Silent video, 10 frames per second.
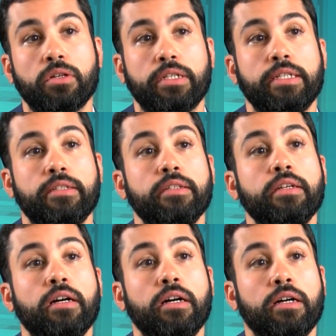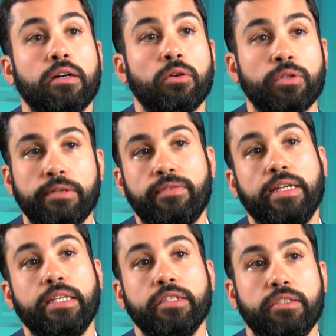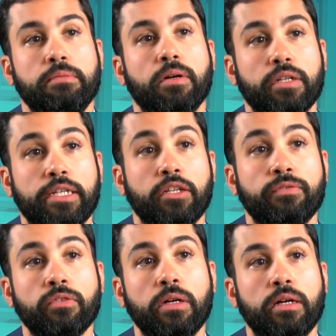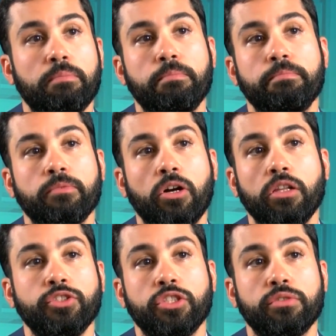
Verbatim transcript: market uh, or the financing market of uh, college